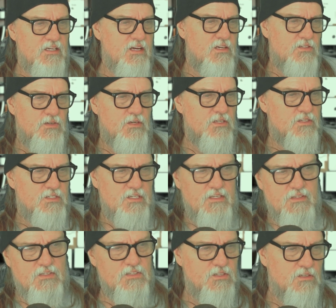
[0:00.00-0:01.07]
And as you can
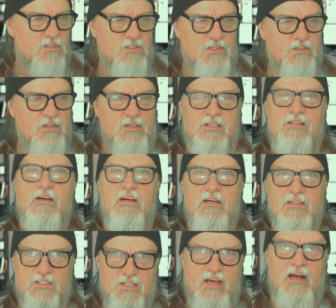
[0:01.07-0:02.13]
see, this looks good and
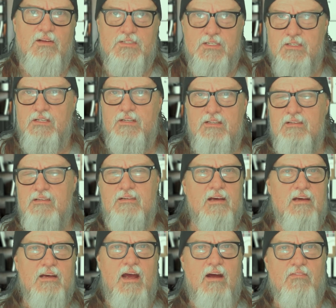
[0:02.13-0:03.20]
sounds good and
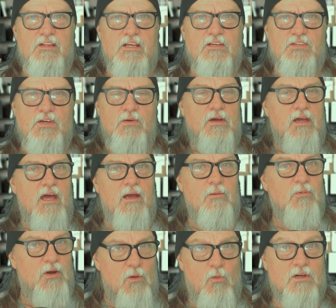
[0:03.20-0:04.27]
everything's
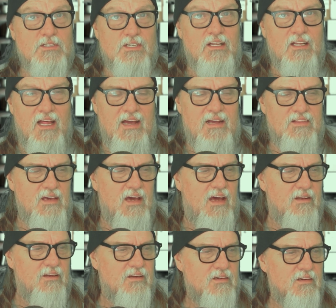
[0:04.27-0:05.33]
okay. But it wasn't like
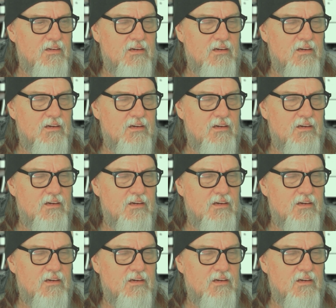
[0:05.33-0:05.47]
that